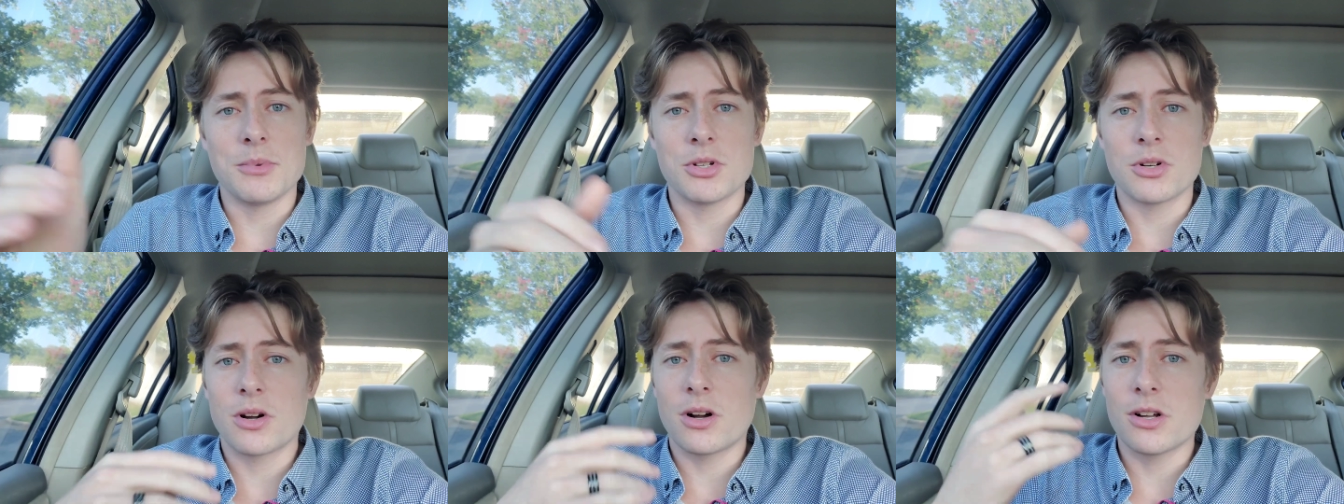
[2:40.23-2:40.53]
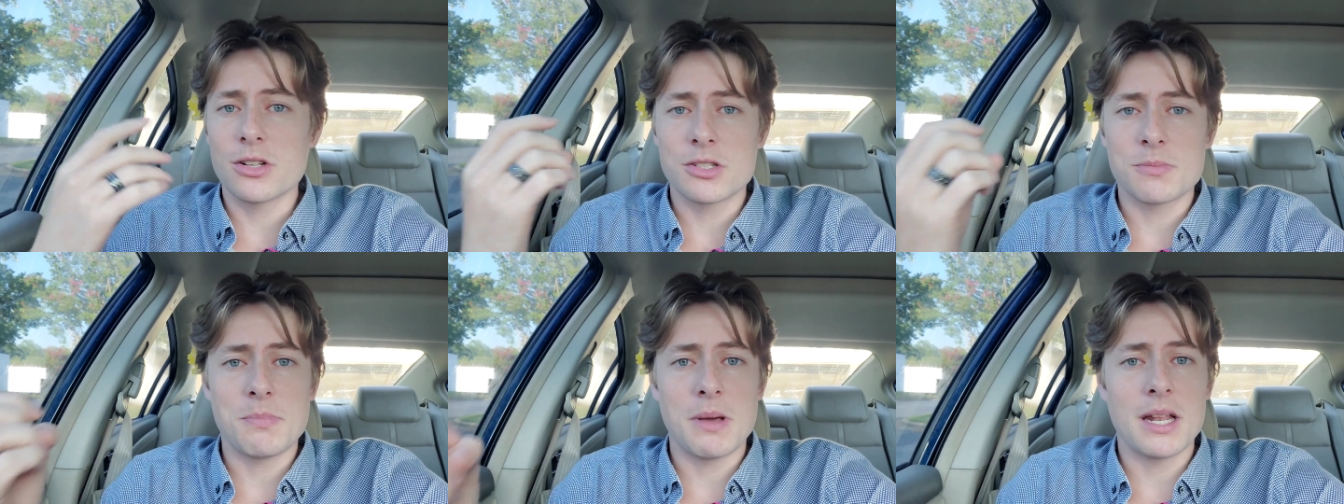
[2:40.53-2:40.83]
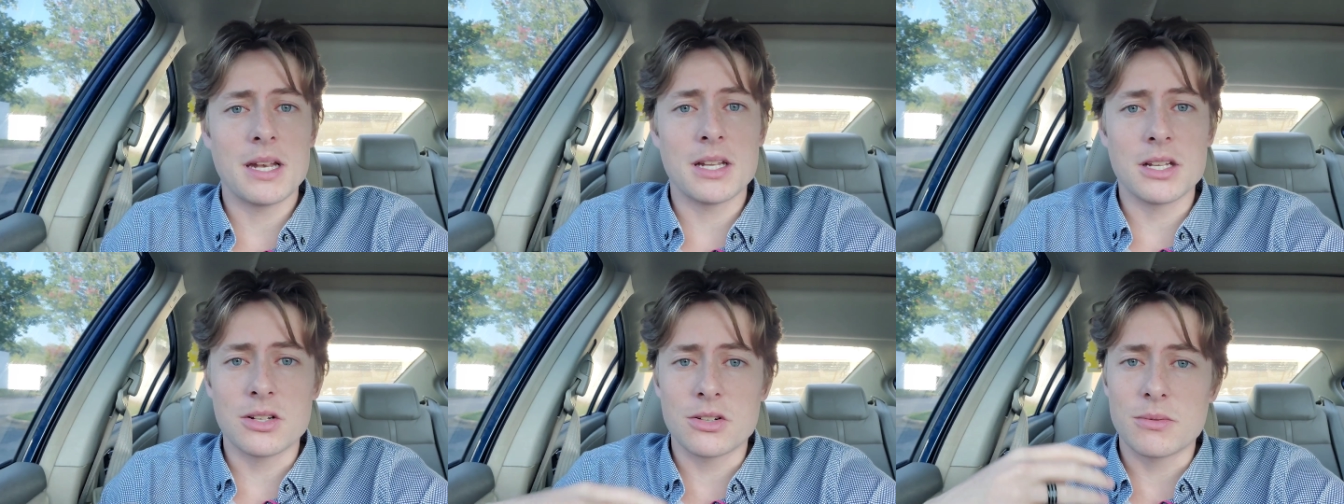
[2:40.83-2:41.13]
You're all
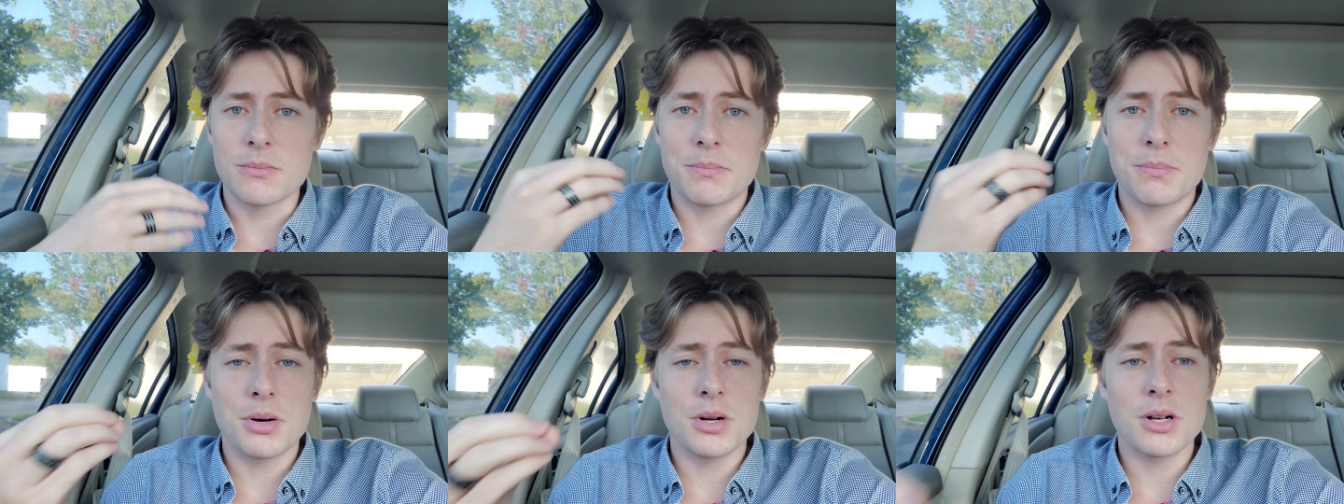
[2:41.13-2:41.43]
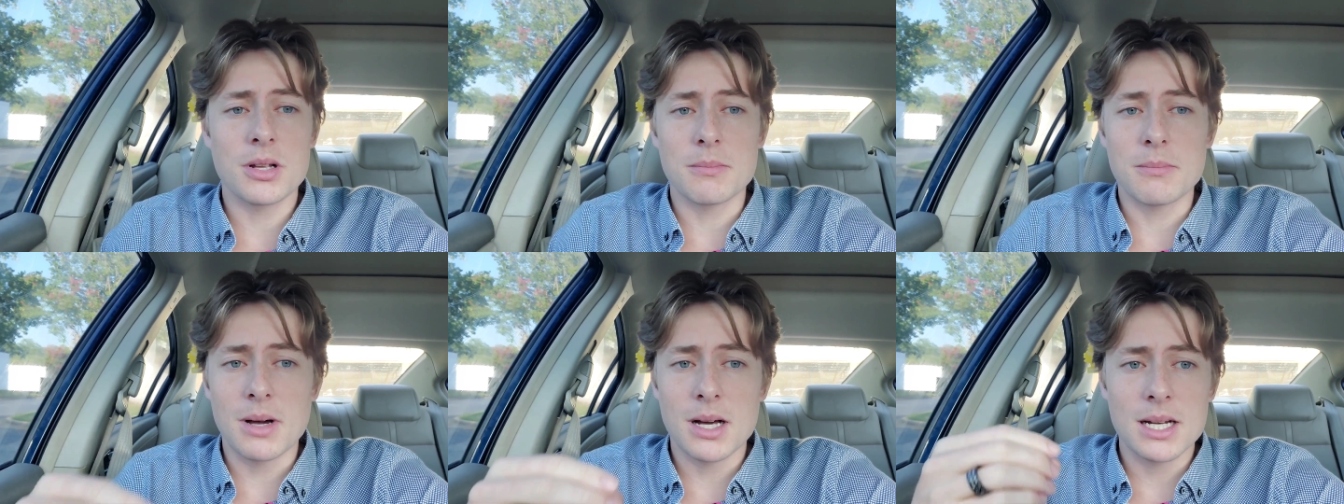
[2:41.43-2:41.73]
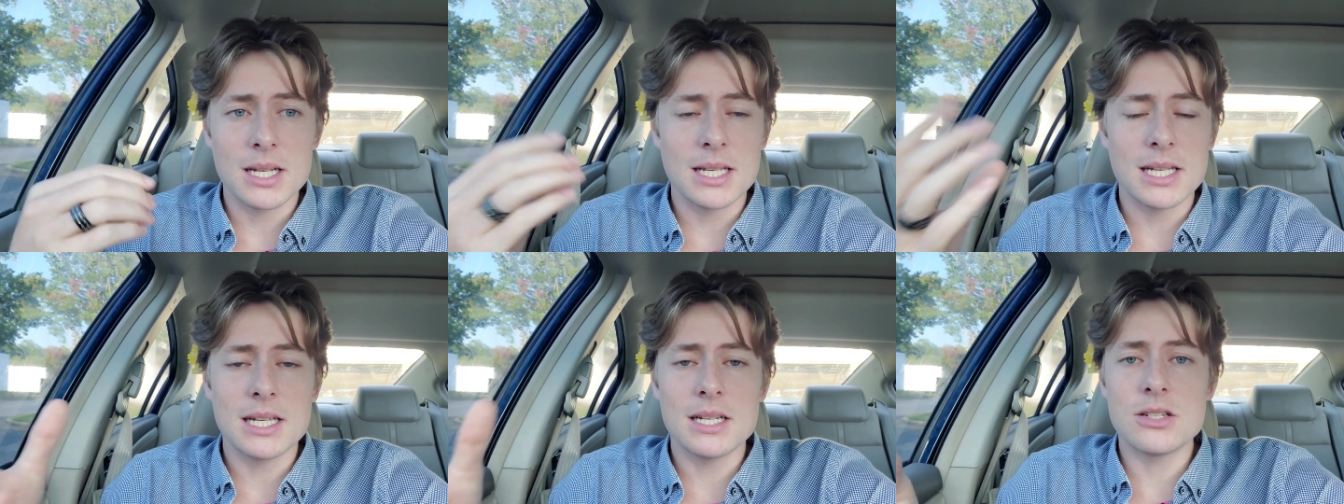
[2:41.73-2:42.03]
you're putting
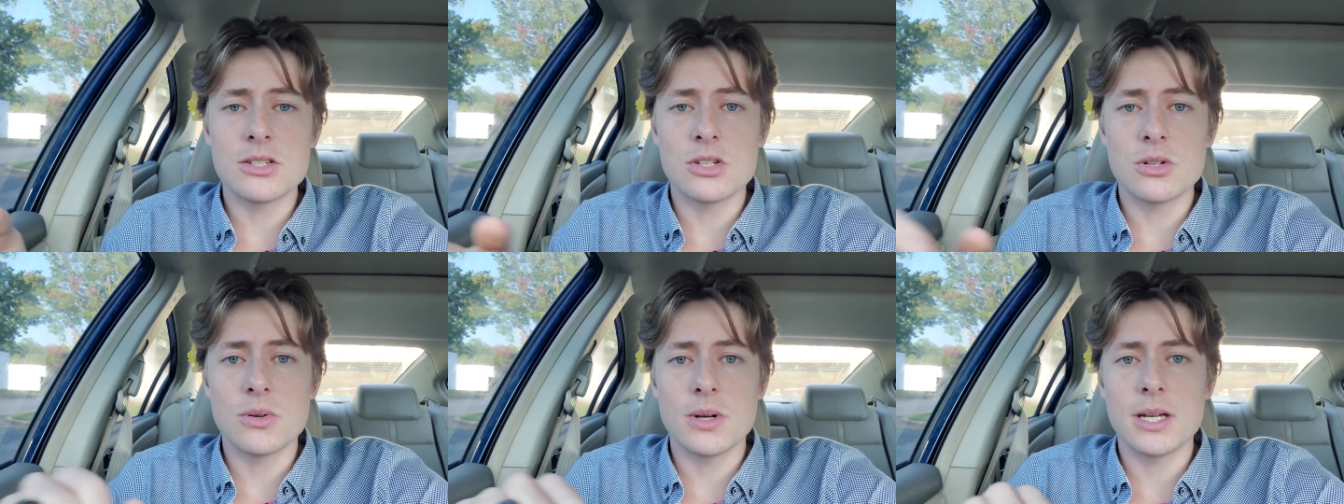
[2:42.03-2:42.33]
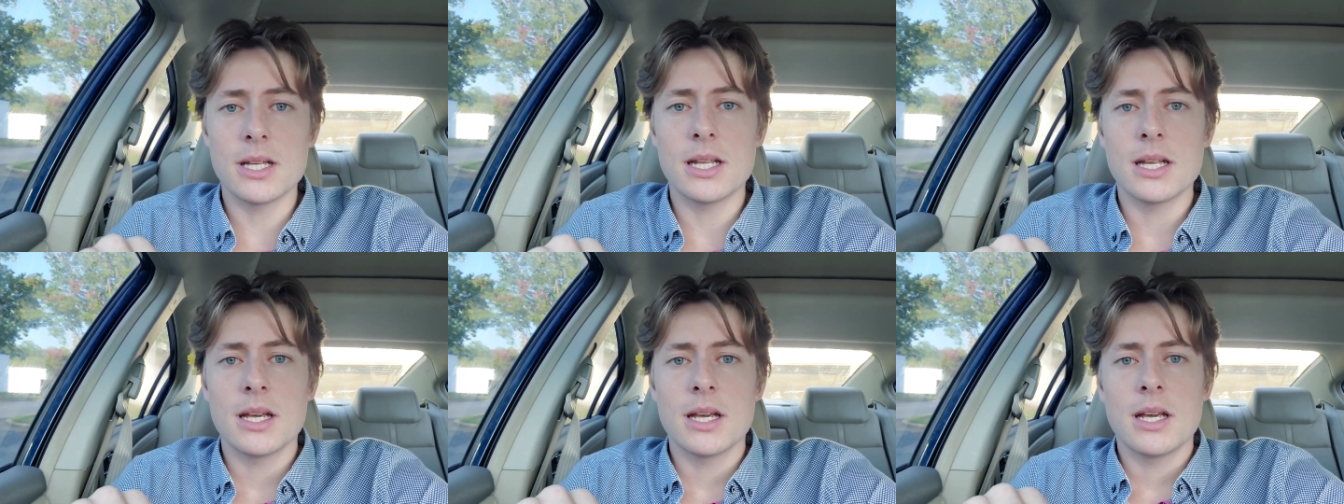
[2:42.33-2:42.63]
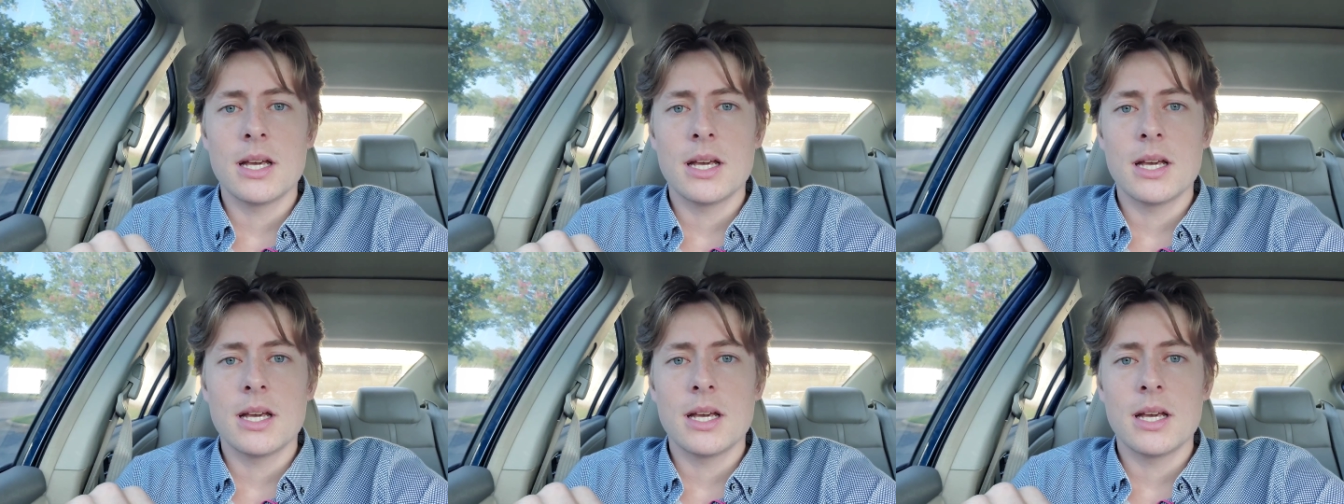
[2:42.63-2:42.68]
money into it,